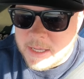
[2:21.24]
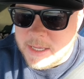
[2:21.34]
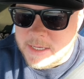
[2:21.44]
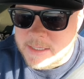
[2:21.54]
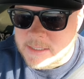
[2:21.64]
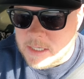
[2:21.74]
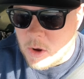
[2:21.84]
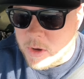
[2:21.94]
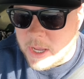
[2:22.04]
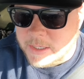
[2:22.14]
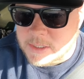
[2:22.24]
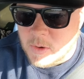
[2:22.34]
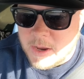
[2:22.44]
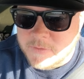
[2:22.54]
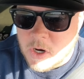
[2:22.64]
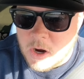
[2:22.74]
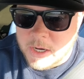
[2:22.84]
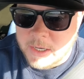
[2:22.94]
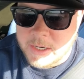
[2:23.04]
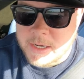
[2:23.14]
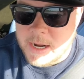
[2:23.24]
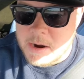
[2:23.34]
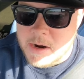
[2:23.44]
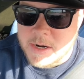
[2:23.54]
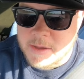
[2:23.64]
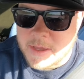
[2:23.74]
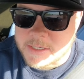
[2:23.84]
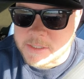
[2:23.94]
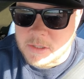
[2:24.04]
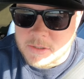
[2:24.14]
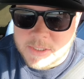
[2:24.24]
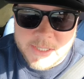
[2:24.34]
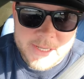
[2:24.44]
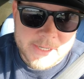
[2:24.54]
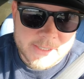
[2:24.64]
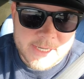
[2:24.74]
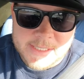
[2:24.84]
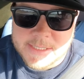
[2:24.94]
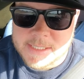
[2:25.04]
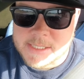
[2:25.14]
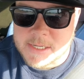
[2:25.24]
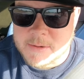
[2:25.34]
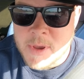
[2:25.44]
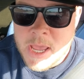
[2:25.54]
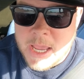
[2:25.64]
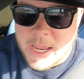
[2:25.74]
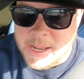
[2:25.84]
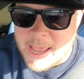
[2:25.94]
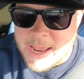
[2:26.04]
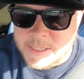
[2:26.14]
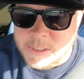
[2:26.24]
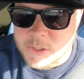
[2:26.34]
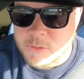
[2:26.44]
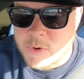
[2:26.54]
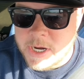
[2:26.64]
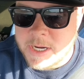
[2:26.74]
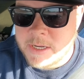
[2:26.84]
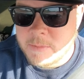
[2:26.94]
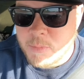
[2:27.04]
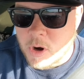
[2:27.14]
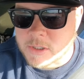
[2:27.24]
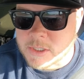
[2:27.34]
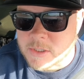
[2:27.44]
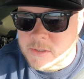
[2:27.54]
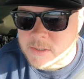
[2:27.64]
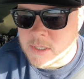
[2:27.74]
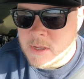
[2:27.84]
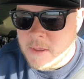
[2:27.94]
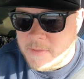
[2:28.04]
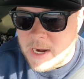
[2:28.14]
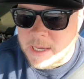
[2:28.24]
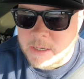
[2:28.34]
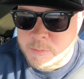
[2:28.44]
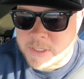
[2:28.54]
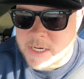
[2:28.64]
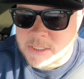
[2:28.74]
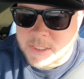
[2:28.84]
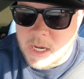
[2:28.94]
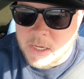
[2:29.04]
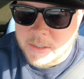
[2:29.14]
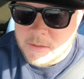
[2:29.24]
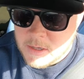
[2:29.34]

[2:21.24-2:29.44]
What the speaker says: is, okay, so I've targeted an area that is close to the interstate system and it has 3 parcels that I could potentially hunt.